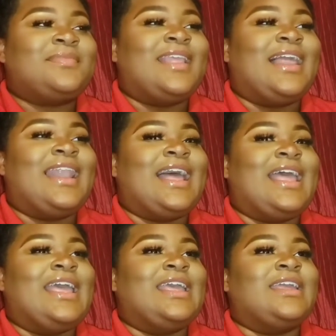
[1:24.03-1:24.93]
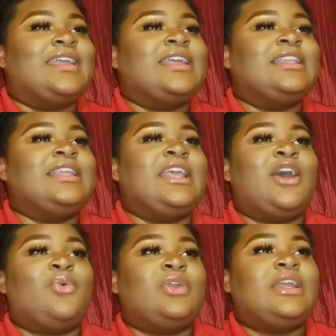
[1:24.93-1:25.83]
I like
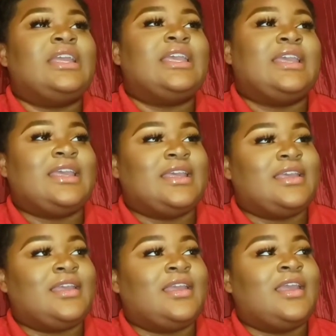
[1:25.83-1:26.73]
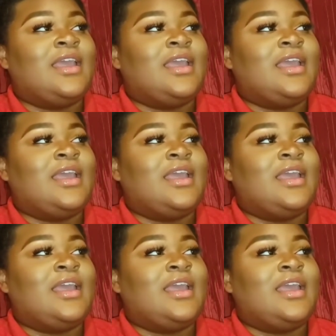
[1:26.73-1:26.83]
Diora and Ken.